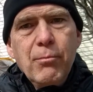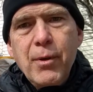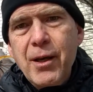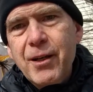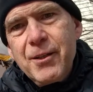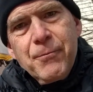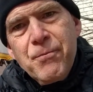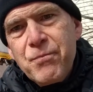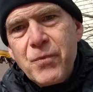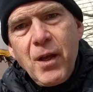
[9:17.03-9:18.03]
bag,
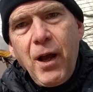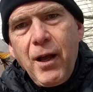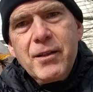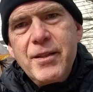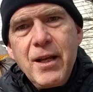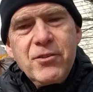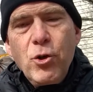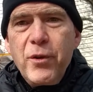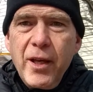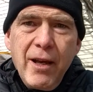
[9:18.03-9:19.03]
it's the
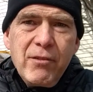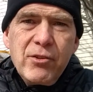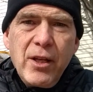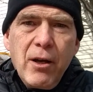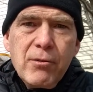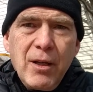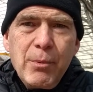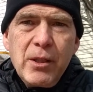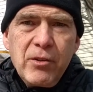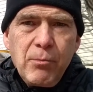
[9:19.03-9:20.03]
only thing I have that's down. I've
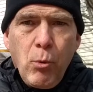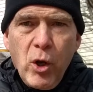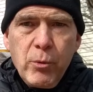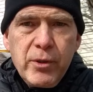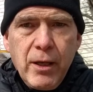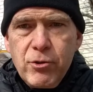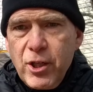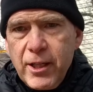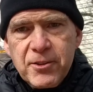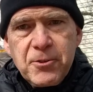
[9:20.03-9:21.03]
been disappointed with down
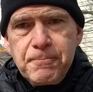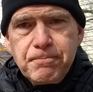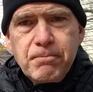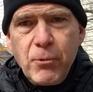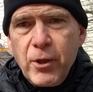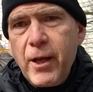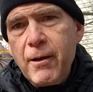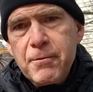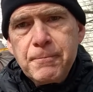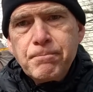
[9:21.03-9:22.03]
jackets. Really
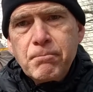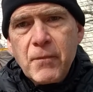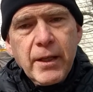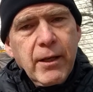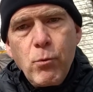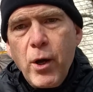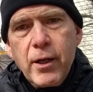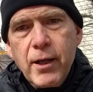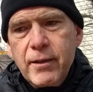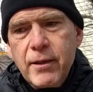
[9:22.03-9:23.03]
have. They get wet,
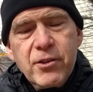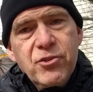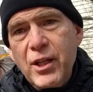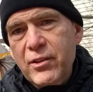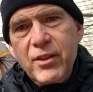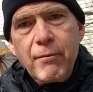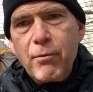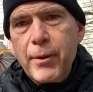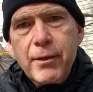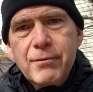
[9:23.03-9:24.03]
and then they're just not the same for
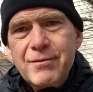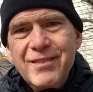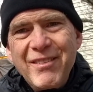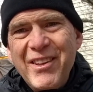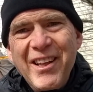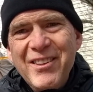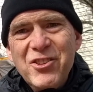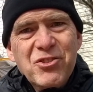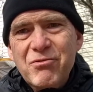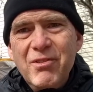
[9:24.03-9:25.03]
me. After that, they're
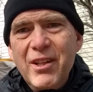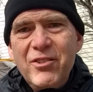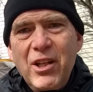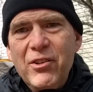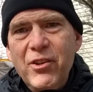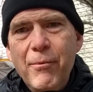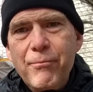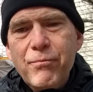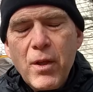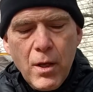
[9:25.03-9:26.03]
just not the same.
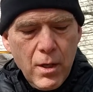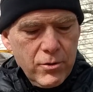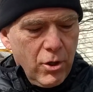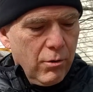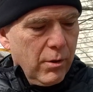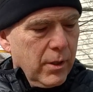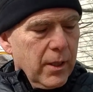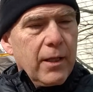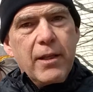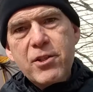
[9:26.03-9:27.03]
So
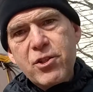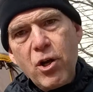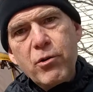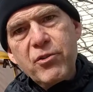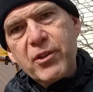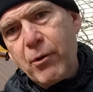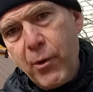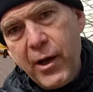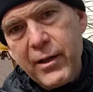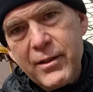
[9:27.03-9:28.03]
this though doesn't get
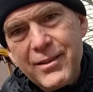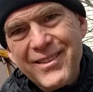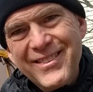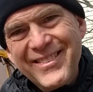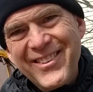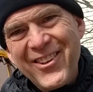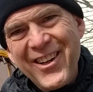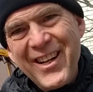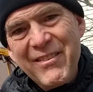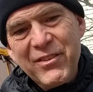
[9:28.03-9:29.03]
wet. All right,
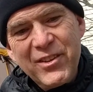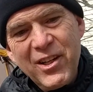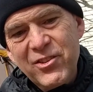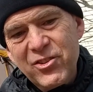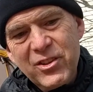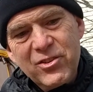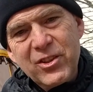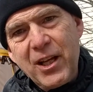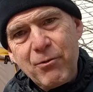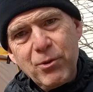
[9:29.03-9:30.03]
and if it does, it's
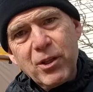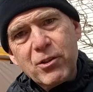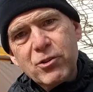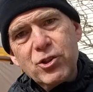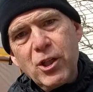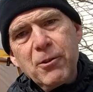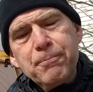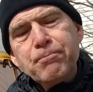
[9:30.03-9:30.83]
got a really good shell.